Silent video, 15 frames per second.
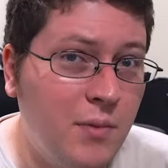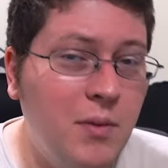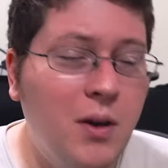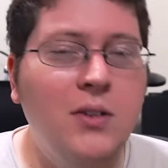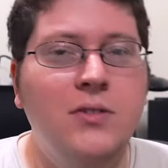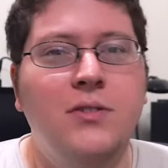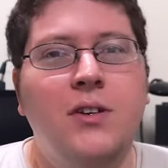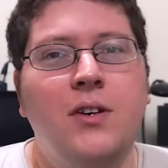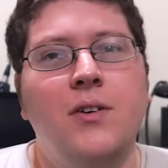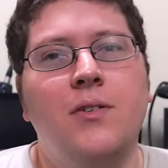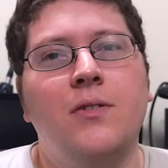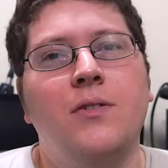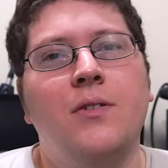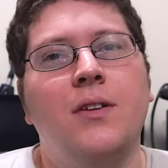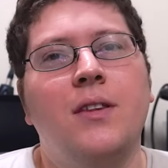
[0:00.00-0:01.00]
I'm
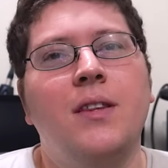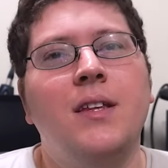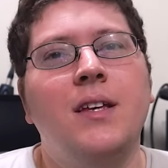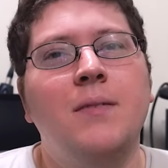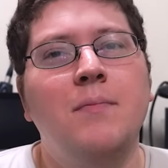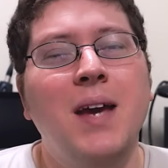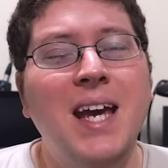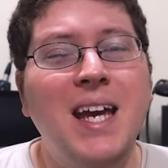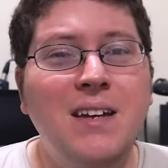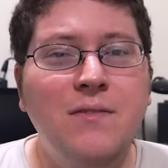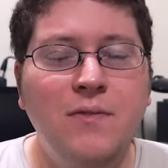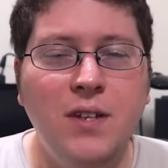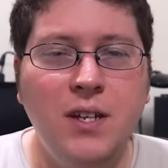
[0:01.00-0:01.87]
also the main